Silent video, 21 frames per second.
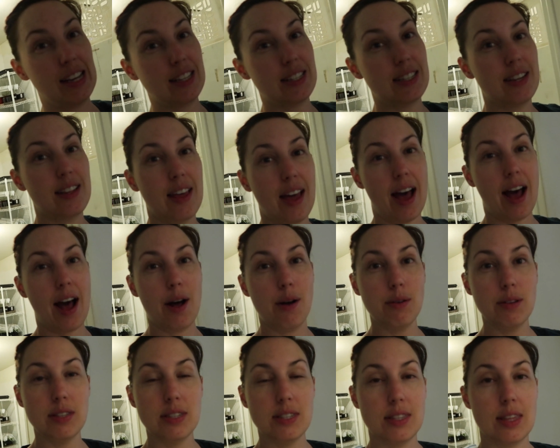next to the
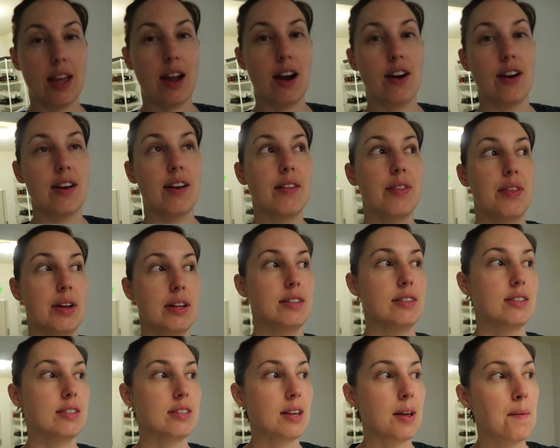house, the area
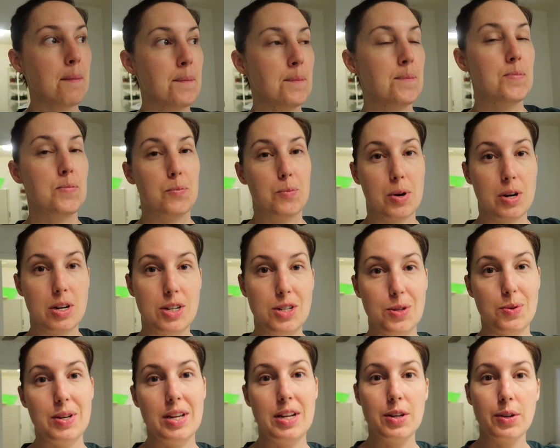that's we're gonna
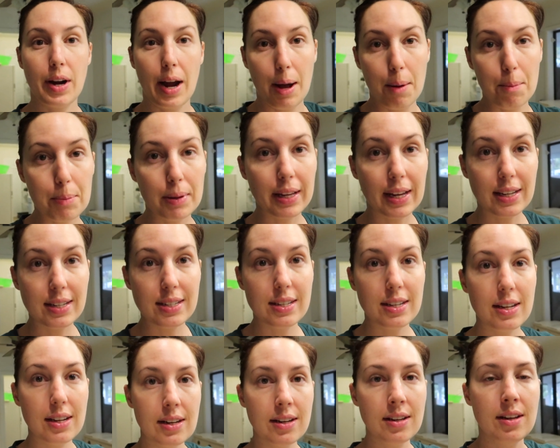do in-ground
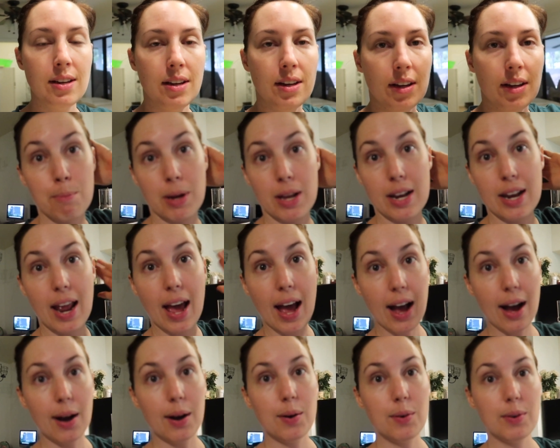planting. But
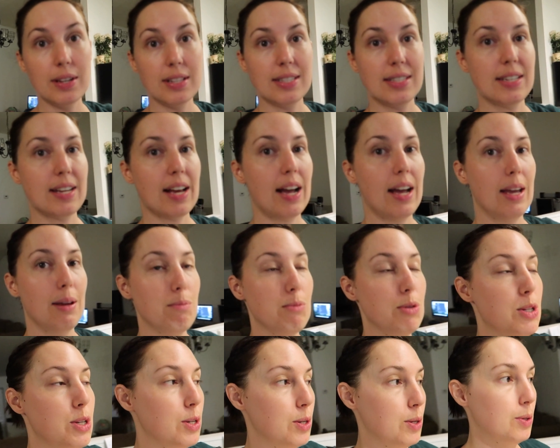now it's
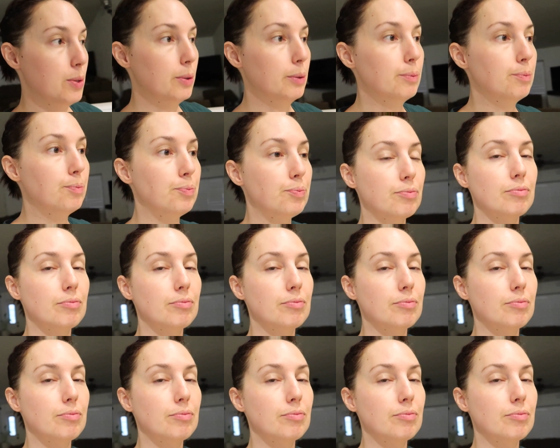time to